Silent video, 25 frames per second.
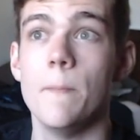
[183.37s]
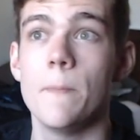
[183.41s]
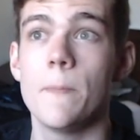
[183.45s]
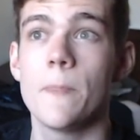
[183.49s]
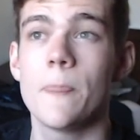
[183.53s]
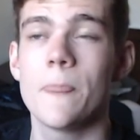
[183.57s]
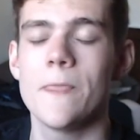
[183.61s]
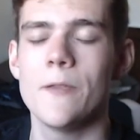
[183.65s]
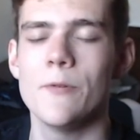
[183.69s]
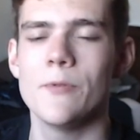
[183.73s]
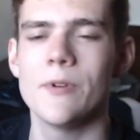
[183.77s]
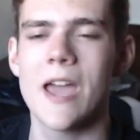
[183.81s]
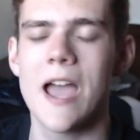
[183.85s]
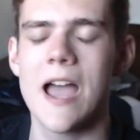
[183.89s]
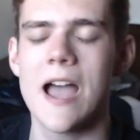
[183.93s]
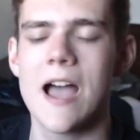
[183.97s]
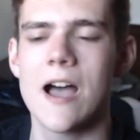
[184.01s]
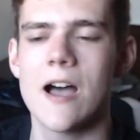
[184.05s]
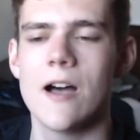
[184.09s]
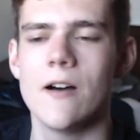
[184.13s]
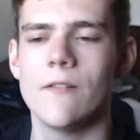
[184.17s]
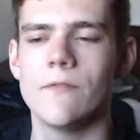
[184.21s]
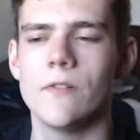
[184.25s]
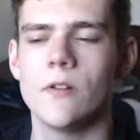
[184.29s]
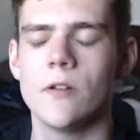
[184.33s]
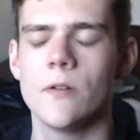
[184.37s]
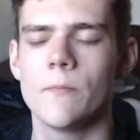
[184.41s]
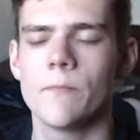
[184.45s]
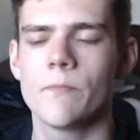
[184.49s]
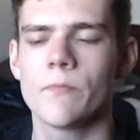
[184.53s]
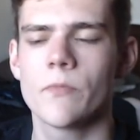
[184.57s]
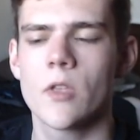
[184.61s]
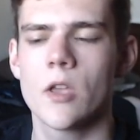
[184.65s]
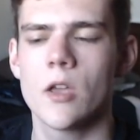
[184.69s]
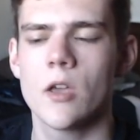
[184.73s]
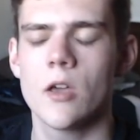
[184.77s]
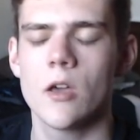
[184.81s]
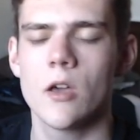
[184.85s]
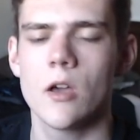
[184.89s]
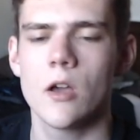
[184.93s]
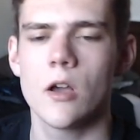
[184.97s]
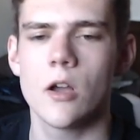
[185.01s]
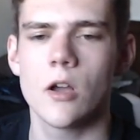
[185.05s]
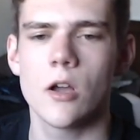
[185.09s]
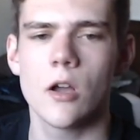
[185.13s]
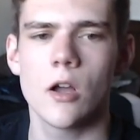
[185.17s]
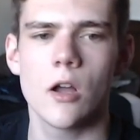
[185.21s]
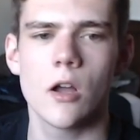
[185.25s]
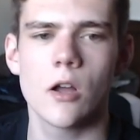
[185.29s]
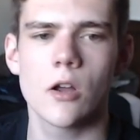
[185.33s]
You would have
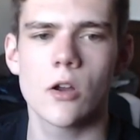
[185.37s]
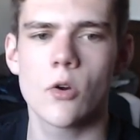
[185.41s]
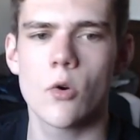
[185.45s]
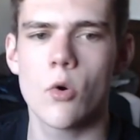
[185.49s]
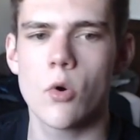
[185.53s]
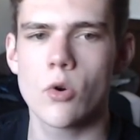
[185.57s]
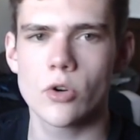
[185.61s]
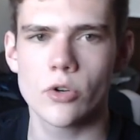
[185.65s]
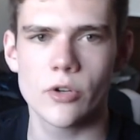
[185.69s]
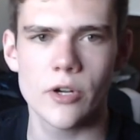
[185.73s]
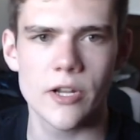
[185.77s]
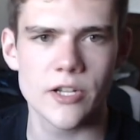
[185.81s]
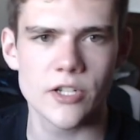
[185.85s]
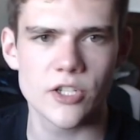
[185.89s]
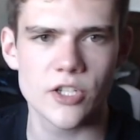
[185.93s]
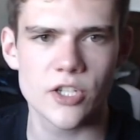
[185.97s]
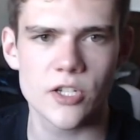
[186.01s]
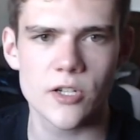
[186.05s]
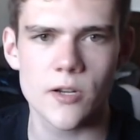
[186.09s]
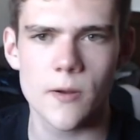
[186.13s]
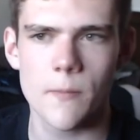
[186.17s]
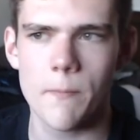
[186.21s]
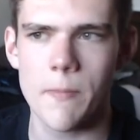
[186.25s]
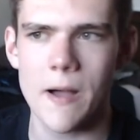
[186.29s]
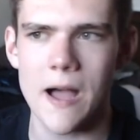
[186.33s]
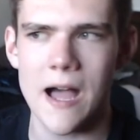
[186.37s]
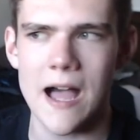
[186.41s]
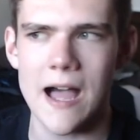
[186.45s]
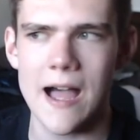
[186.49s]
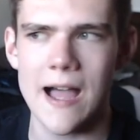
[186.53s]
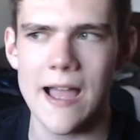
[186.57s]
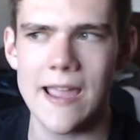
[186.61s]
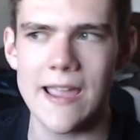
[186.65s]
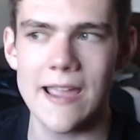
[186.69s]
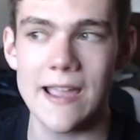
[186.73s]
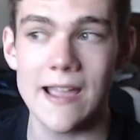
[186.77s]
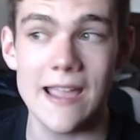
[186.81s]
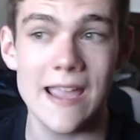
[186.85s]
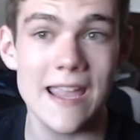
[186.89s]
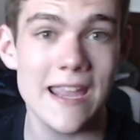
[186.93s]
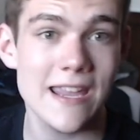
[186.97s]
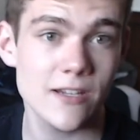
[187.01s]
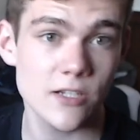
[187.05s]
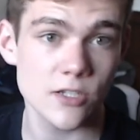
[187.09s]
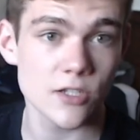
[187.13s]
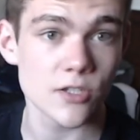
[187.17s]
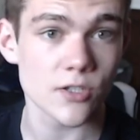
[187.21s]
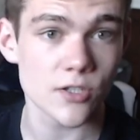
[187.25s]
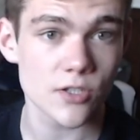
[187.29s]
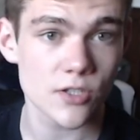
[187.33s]
1/4 inch by
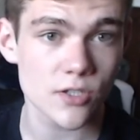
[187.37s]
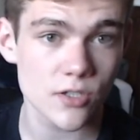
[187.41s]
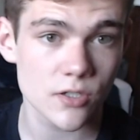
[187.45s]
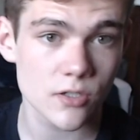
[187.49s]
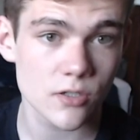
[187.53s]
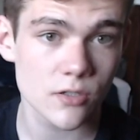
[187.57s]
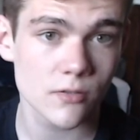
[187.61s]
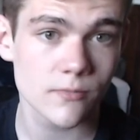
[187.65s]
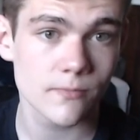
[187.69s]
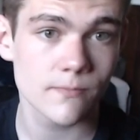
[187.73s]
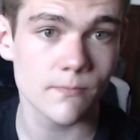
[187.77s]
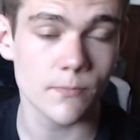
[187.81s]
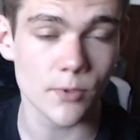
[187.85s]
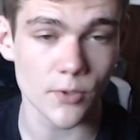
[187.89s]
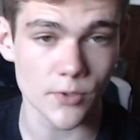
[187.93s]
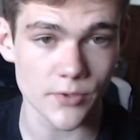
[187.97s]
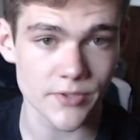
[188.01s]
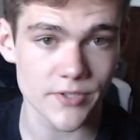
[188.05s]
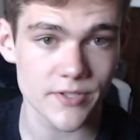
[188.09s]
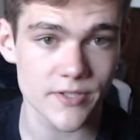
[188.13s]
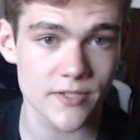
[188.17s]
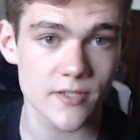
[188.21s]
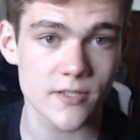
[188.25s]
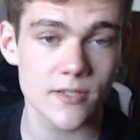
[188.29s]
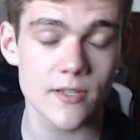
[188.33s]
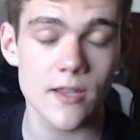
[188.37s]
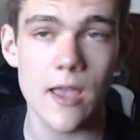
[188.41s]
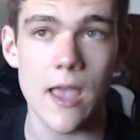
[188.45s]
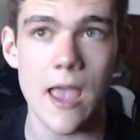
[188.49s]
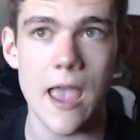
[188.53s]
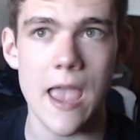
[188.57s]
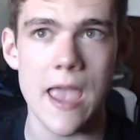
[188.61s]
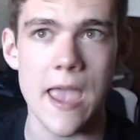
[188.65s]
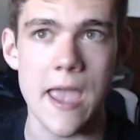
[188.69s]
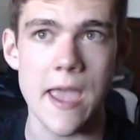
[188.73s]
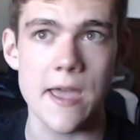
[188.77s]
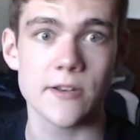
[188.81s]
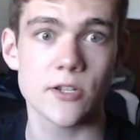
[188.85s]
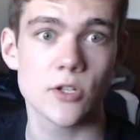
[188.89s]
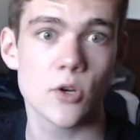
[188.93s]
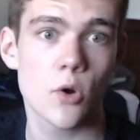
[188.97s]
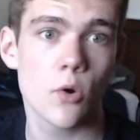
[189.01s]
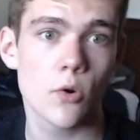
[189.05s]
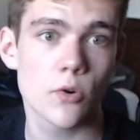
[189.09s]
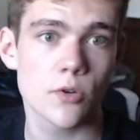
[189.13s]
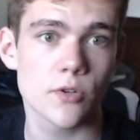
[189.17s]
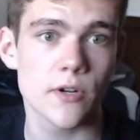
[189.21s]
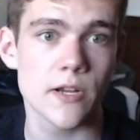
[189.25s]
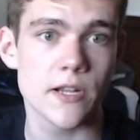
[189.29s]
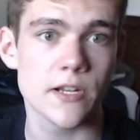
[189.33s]
8 inch bolts and
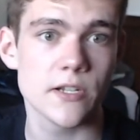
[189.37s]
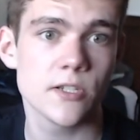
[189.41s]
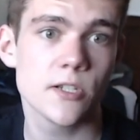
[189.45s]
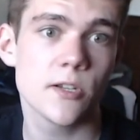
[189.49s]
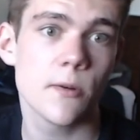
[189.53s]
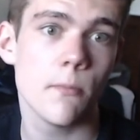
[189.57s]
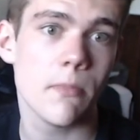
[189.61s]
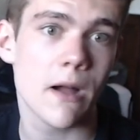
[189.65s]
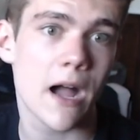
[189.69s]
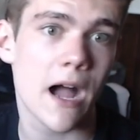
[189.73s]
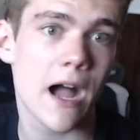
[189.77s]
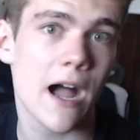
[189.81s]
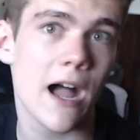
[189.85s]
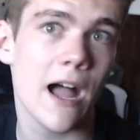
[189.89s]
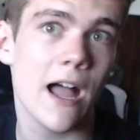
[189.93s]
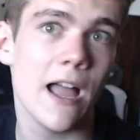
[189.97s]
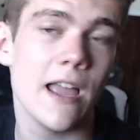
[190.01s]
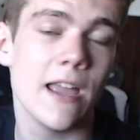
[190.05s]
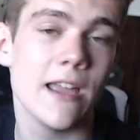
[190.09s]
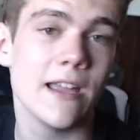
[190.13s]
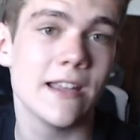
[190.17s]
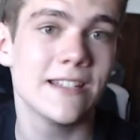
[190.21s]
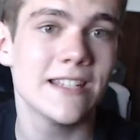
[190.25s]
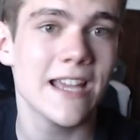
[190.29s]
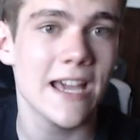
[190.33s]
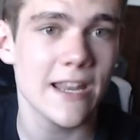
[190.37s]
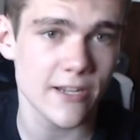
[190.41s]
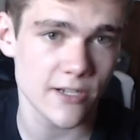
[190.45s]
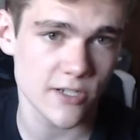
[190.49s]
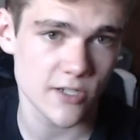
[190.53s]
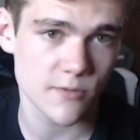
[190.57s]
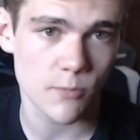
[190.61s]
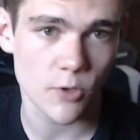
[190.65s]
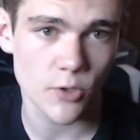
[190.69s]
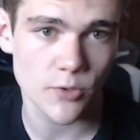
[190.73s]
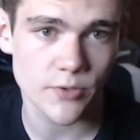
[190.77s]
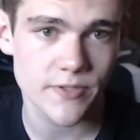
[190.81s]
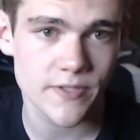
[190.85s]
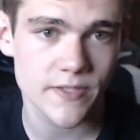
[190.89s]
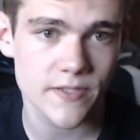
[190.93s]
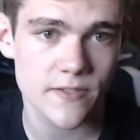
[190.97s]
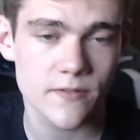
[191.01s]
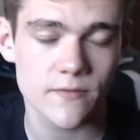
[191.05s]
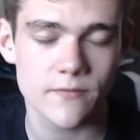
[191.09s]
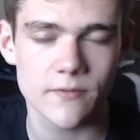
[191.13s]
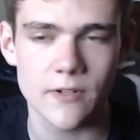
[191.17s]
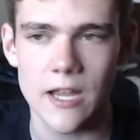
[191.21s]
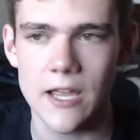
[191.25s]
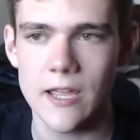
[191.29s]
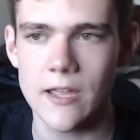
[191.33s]
1/4 inch by 10 inch bolts,
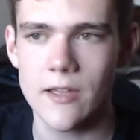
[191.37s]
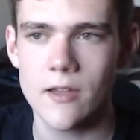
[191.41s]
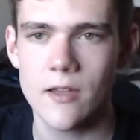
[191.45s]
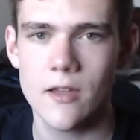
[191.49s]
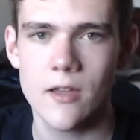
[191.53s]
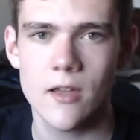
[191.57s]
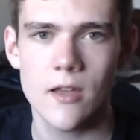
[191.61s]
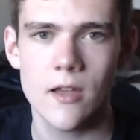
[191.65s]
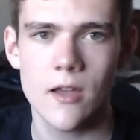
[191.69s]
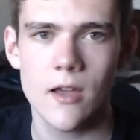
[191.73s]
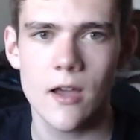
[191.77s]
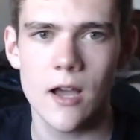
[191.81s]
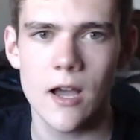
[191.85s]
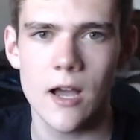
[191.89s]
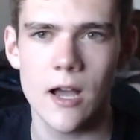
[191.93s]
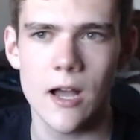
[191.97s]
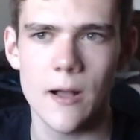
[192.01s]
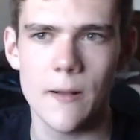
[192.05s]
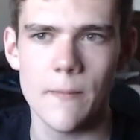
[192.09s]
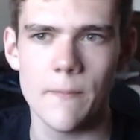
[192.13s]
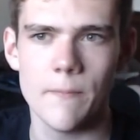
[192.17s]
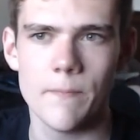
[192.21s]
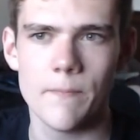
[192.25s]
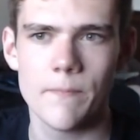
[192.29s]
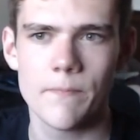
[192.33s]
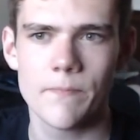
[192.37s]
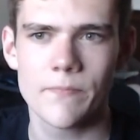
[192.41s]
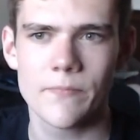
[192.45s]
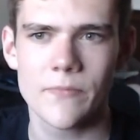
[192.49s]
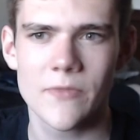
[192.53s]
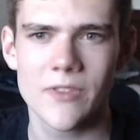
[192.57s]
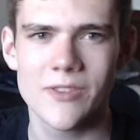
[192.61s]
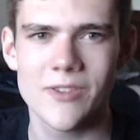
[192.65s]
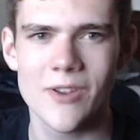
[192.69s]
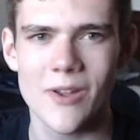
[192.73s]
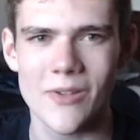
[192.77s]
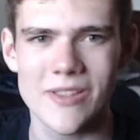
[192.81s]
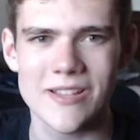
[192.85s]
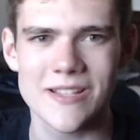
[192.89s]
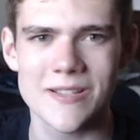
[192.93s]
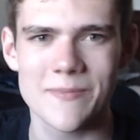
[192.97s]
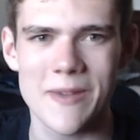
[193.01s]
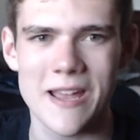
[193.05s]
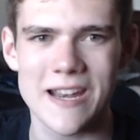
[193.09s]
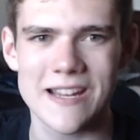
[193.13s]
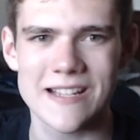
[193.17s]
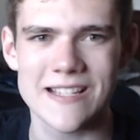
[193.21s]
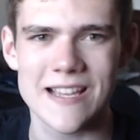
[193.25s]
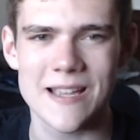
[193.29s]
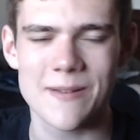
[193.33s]
right? No, that's a
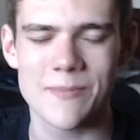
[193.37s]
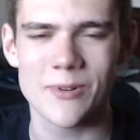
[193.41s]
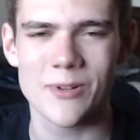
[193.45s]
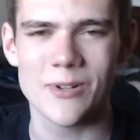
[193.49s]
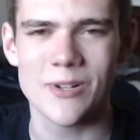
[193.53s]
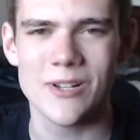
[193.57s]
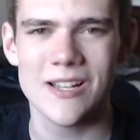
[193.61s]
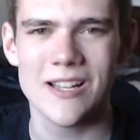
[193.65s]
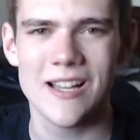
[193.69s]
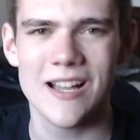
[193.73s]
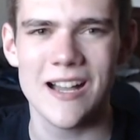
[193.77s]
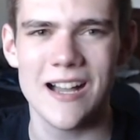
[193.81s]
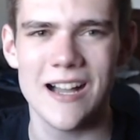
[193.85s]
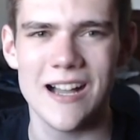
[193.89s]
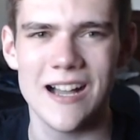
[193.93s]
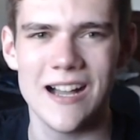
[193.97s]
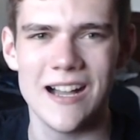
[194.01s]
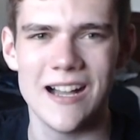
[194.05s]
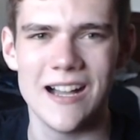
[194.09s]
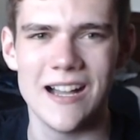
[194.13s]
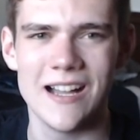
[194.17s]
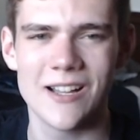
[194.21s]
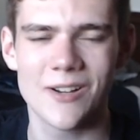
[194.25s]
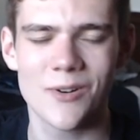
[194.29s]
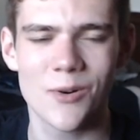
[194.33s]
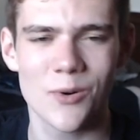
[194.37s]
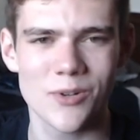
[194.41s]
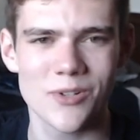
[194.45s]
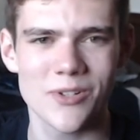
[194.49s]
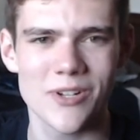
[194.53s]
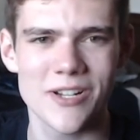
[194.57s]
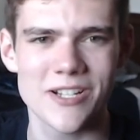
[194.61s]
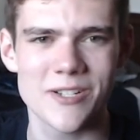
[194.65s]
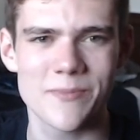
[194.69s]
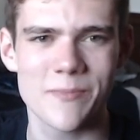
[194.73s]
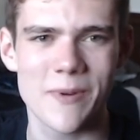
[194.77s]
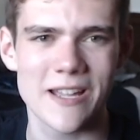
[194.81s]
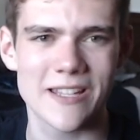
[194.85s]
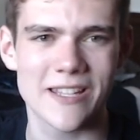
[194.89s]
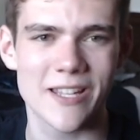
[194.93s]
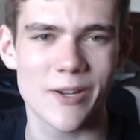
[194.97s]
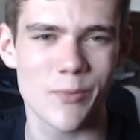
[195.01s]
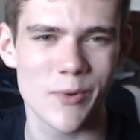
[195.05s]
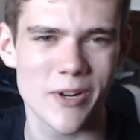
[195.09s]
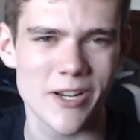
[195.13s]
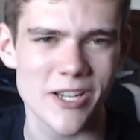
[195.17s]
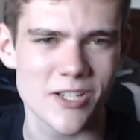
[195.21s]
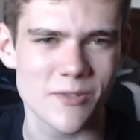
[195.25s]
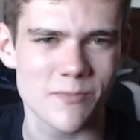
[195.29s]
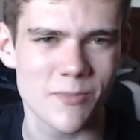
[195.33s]
bad example. 1/4 inch by like
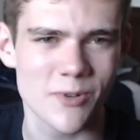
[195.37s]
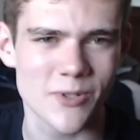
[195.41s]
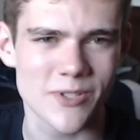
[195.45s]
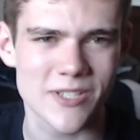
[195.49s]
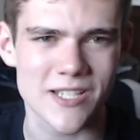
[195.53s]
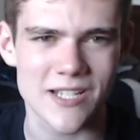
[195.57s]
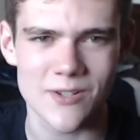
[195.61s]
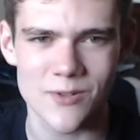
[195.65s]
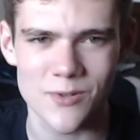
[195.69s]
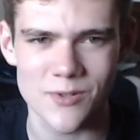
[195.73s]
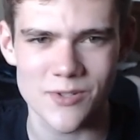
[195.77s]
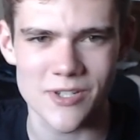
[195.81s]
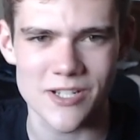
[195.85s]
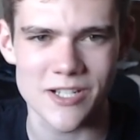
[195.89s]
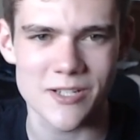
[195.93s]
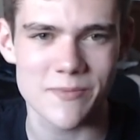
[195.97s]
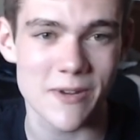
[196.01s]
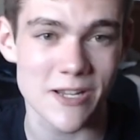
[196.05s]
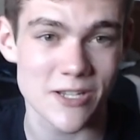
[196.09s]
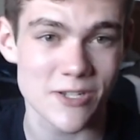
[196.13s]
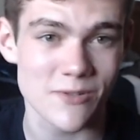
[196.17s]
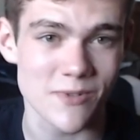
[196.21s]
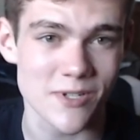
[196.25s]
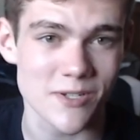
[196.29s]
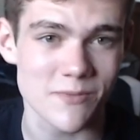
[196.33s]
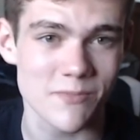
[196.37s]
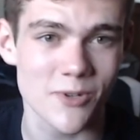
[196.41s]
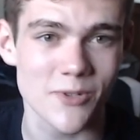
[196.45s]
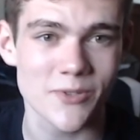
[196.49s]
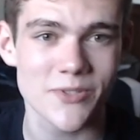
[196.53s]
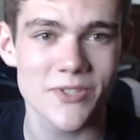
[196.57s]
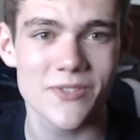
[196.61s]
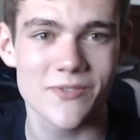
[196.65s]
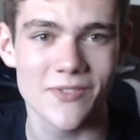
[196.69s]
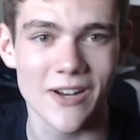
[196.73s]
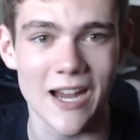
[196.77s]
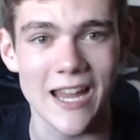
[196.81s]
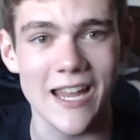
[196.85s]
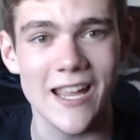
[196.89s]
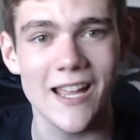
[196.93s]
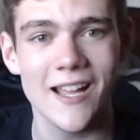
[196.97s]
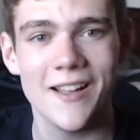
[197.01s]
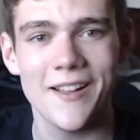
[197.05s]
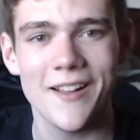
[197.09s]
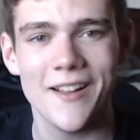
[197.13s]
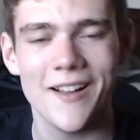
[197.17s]
1 inch bolts and 1/4 inch by 2 inch bolts, right?